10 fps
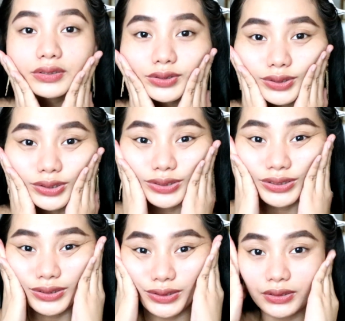So,
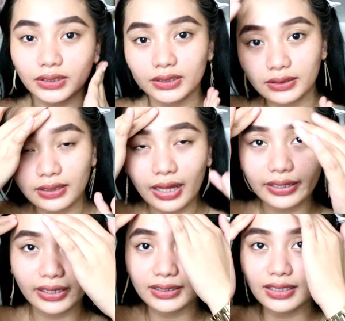
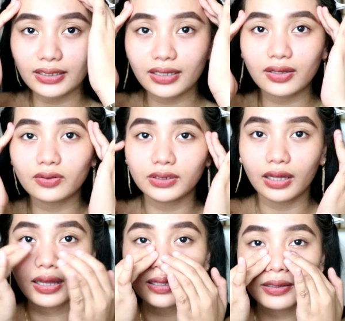ayan, nalagay ko
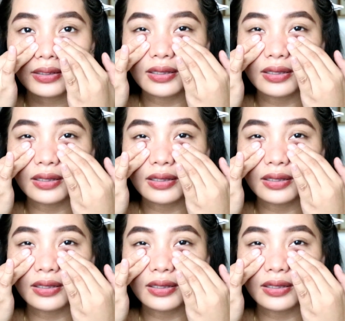na.